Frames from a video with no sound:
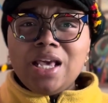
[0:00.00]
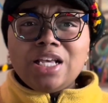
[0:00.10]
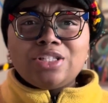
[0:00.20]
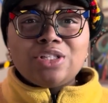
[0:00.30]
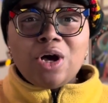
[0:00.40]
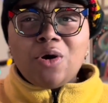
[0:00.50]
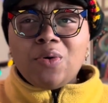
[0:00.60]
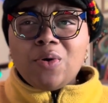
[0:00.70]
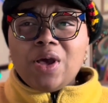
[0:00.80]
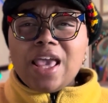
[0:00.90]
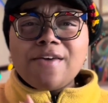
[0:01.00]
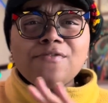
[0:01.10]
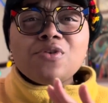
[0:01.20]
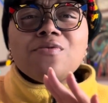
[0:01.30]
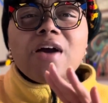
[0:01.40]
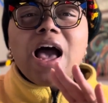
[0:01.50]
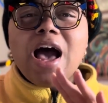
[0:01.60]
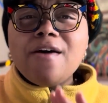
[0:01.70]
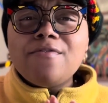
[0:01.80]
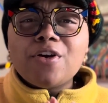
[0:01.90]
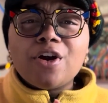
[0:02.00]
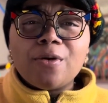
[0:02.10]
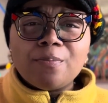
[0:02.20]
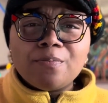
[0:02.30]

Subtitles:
So if you've ever